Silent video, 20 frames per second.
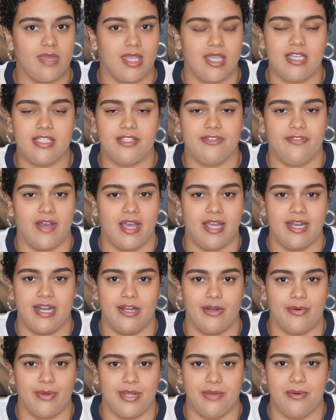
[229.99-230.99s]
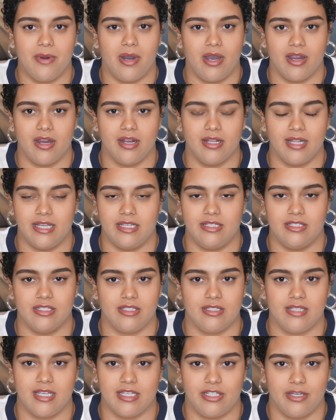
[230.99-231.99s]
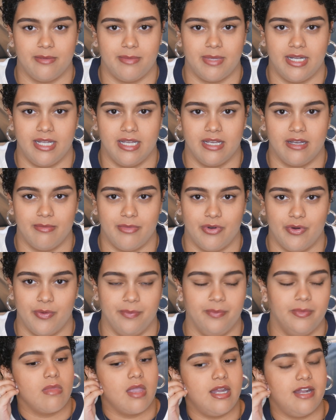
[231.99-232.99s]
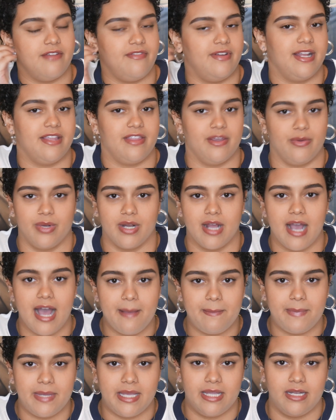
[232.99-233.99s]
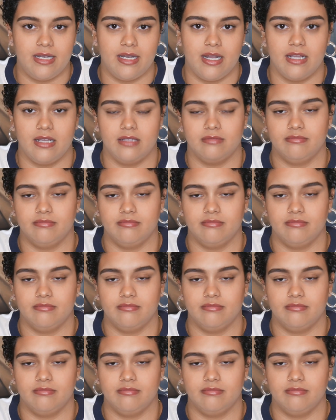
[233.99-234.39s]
it's fine, I know where you are, like, just get your money and come home, and if anything were to happen,